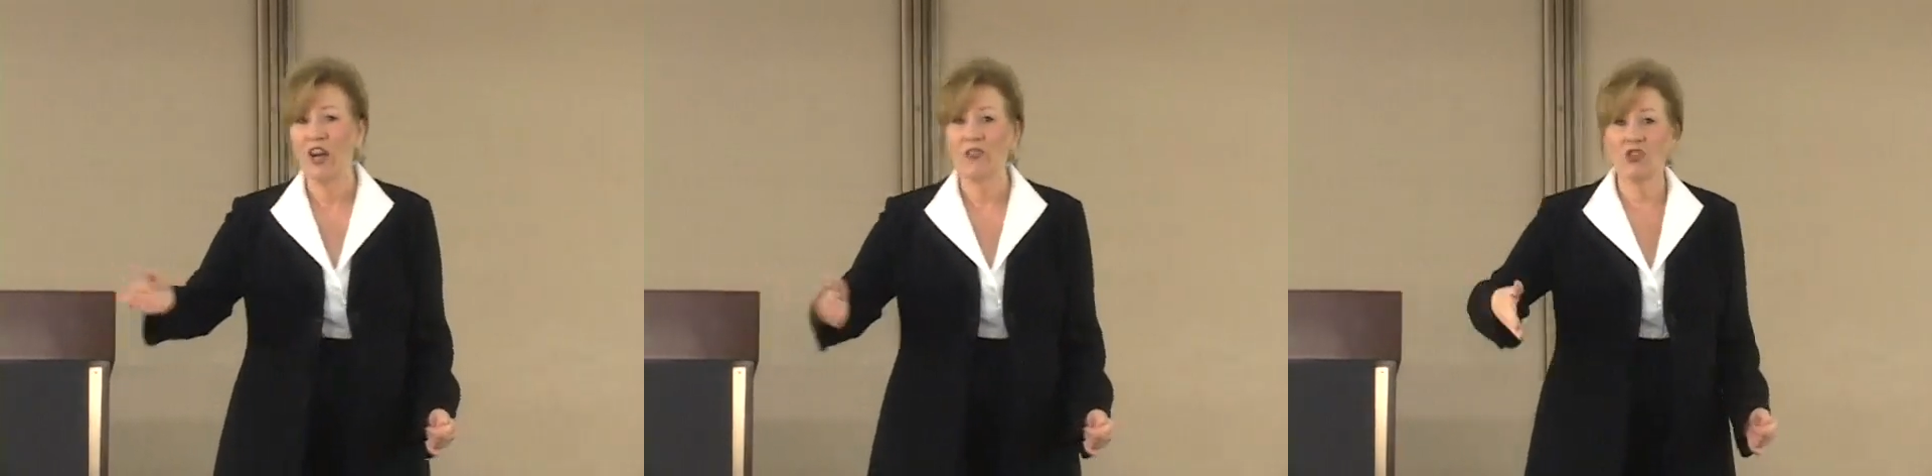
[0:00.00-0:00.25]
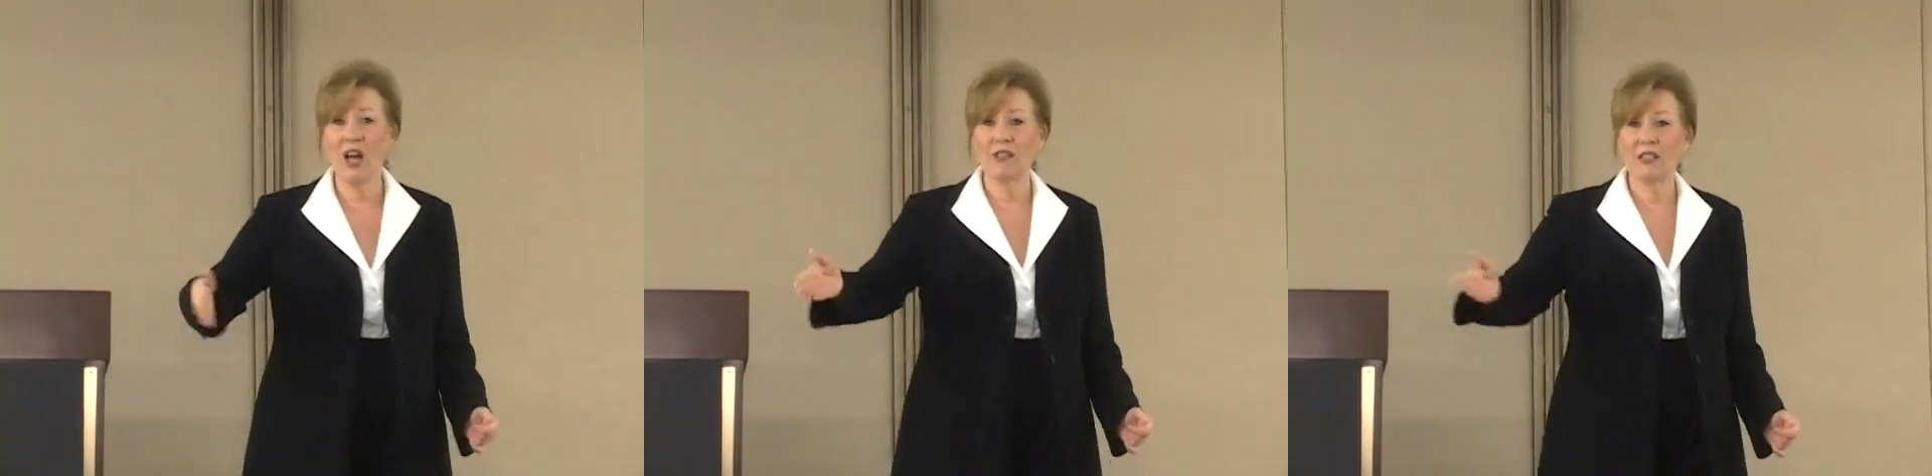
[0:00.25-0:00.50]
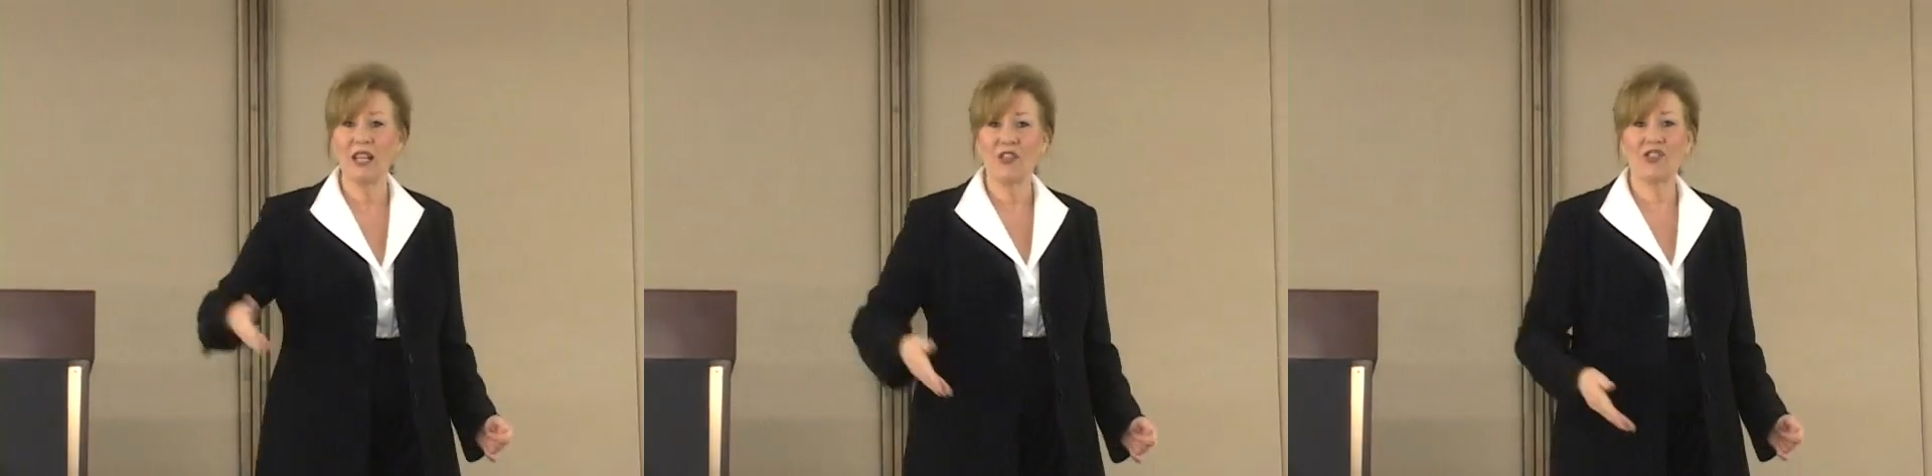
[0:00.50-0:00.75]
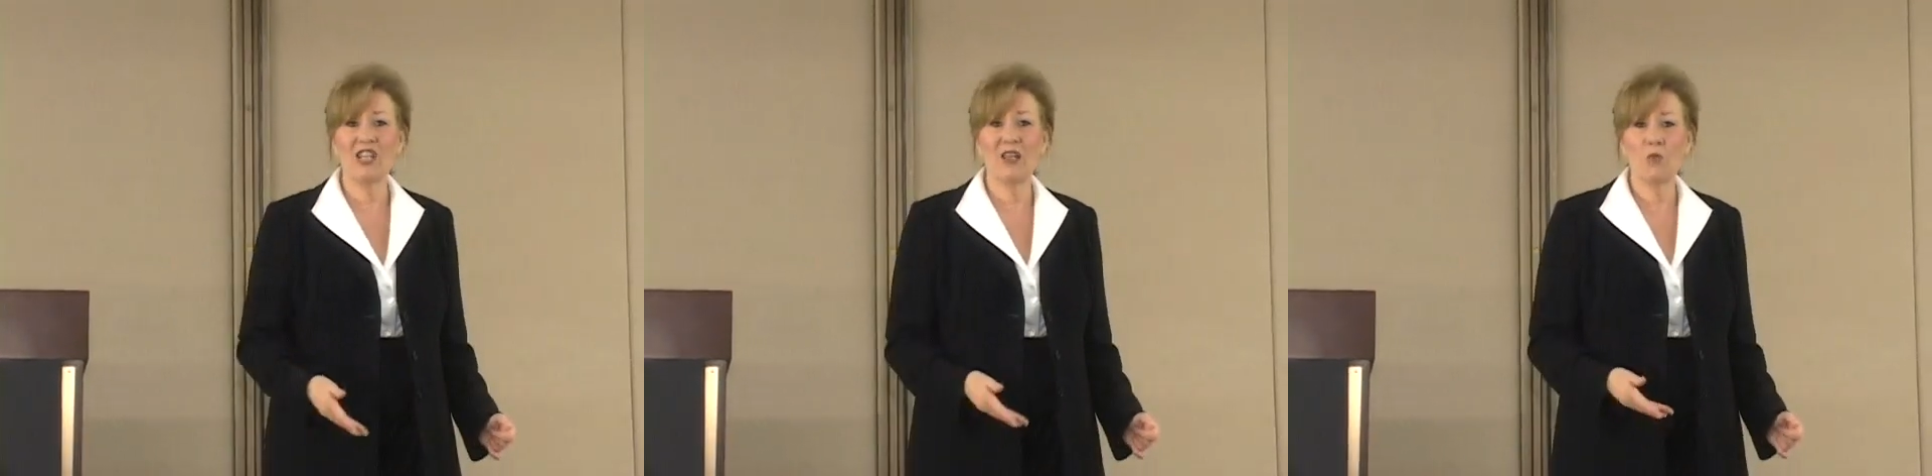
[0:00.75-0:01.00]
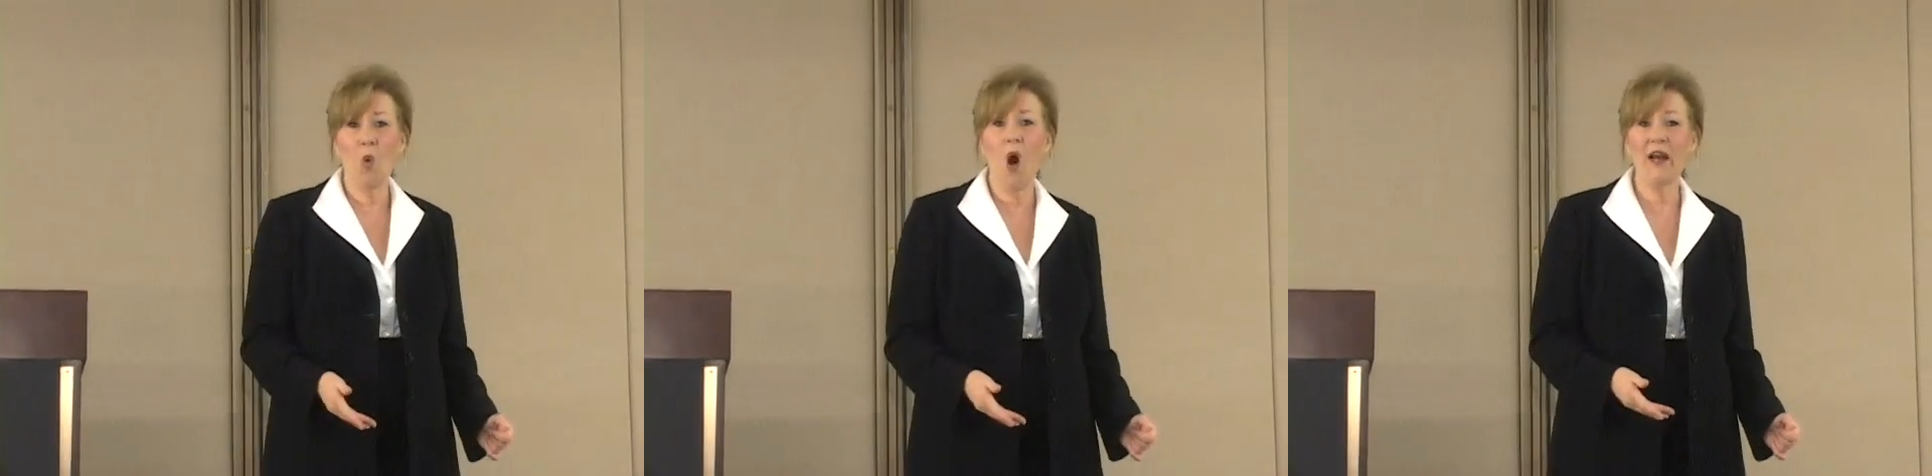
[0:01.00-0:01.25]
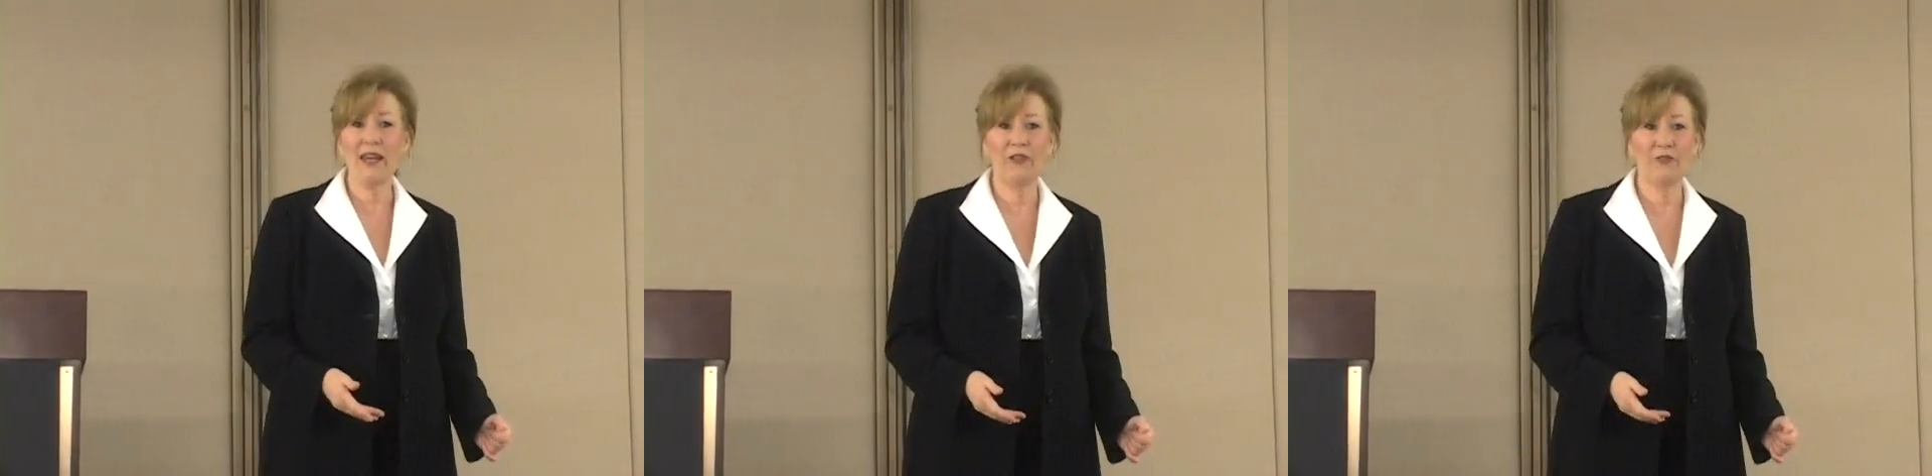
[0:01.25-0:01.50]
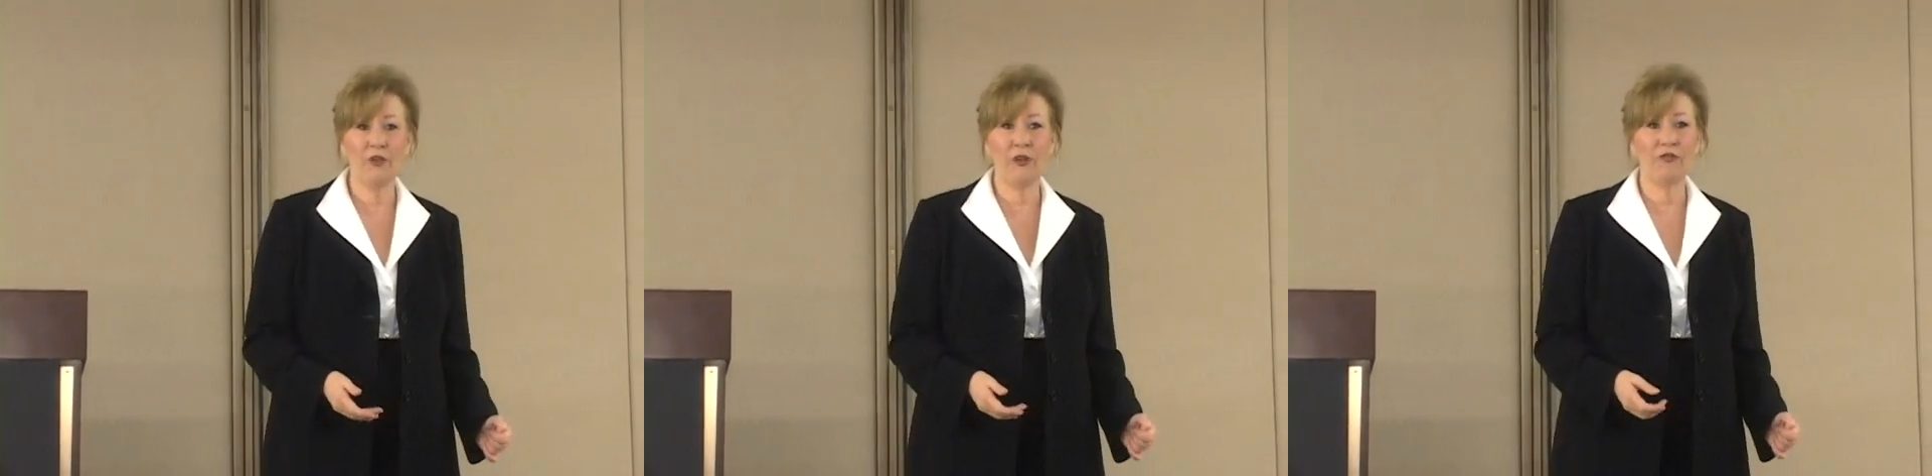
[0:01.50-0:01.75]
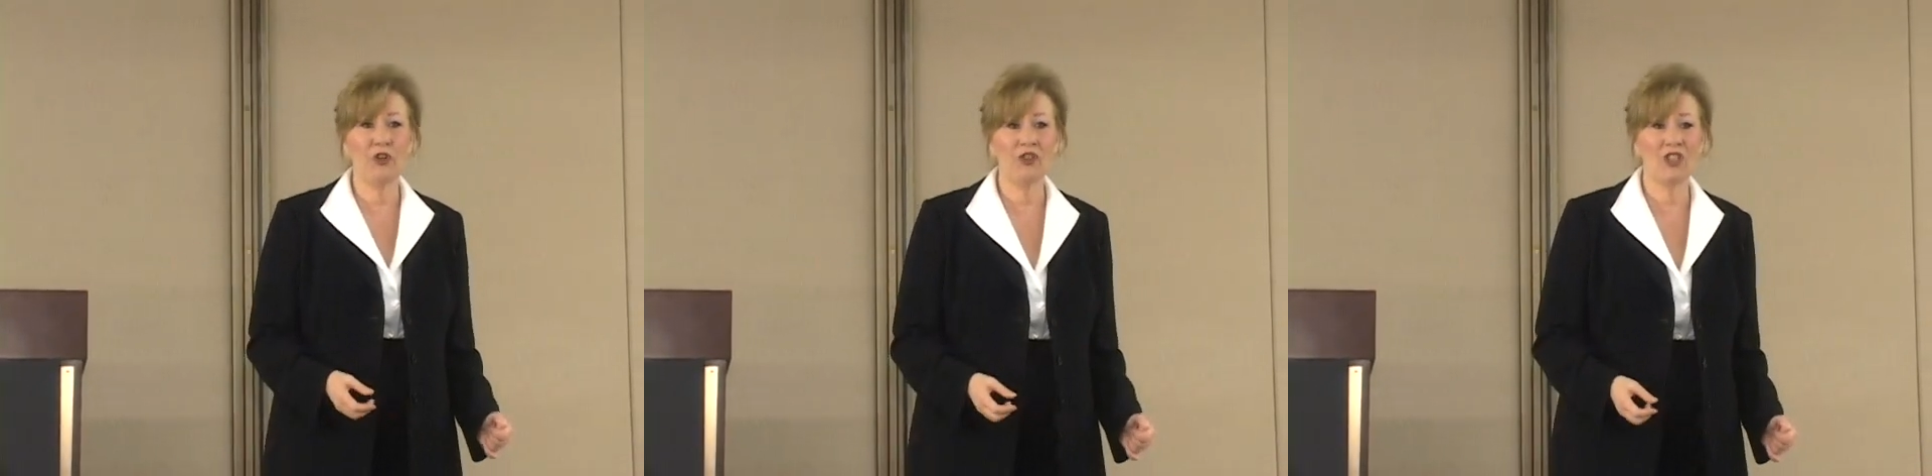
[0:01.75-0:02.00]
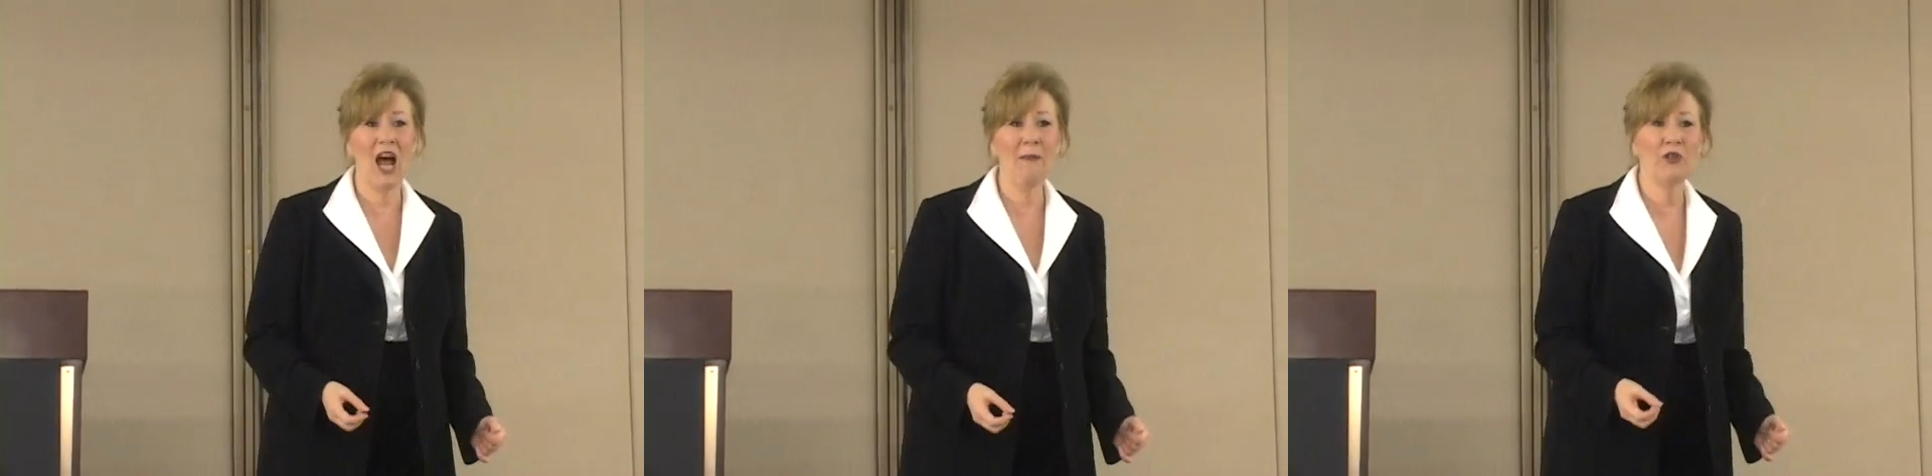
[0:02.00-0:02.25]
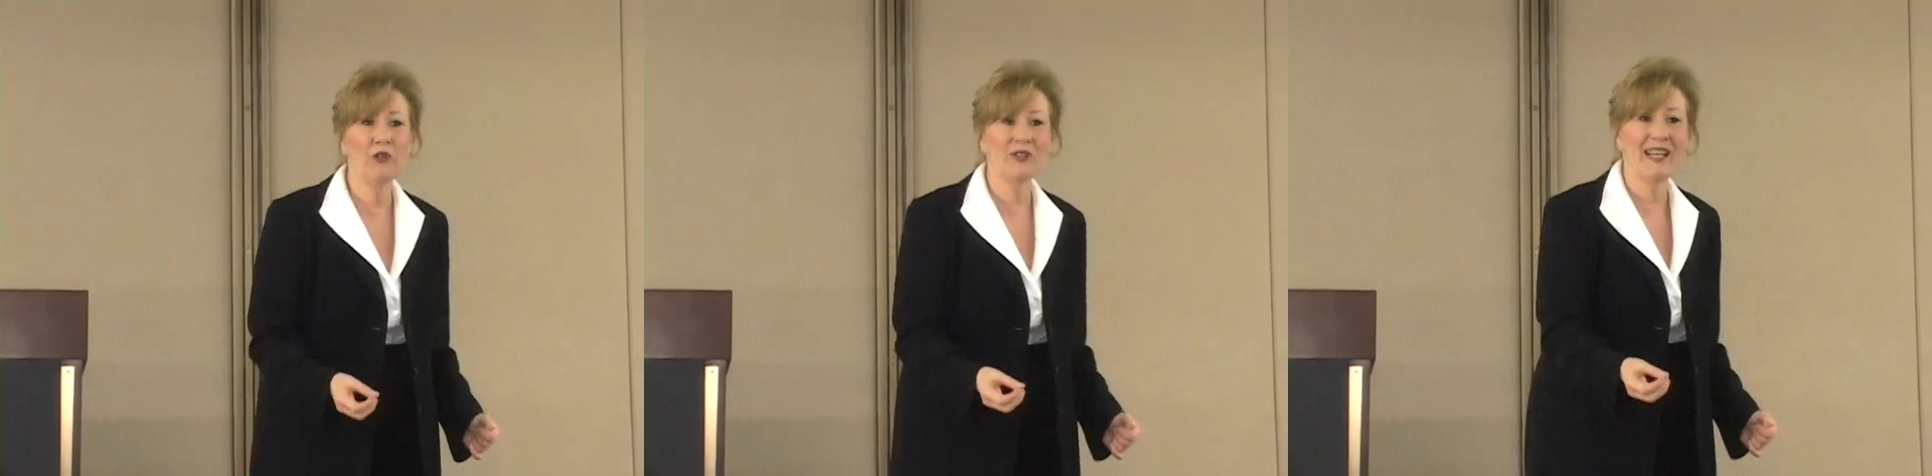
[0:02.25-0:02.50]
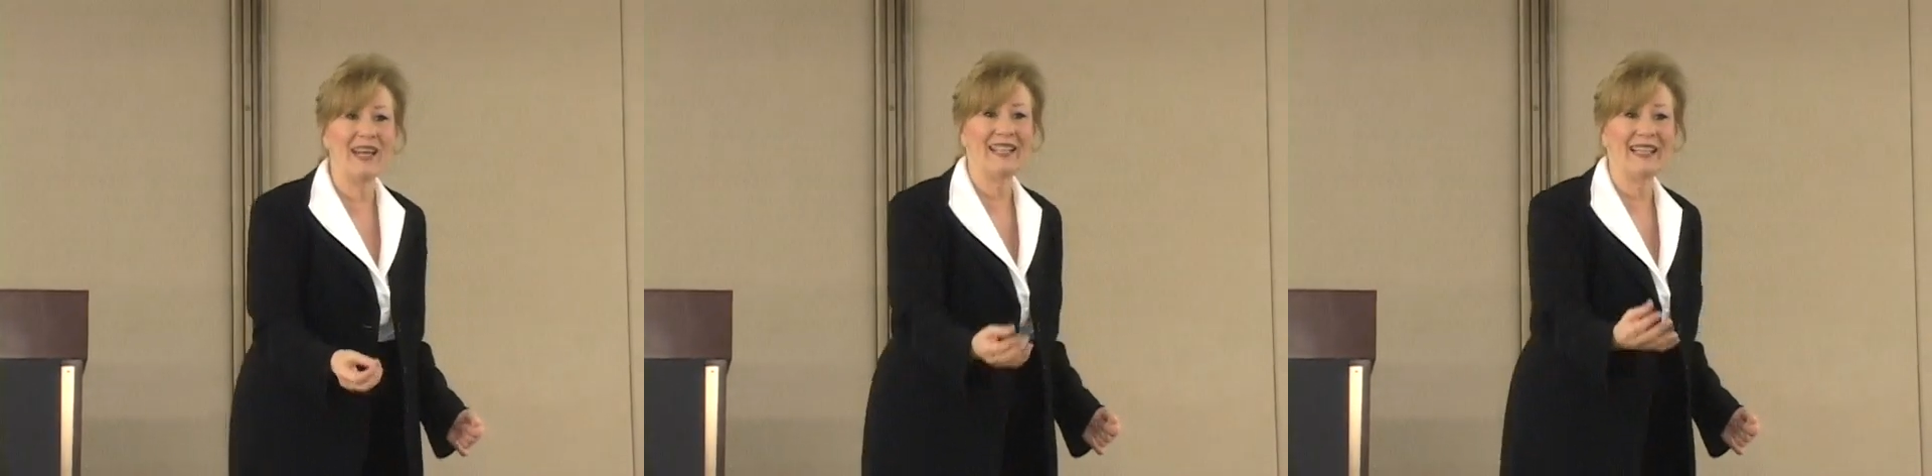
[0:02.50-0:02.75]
just seen walking for the first time, and you're saying,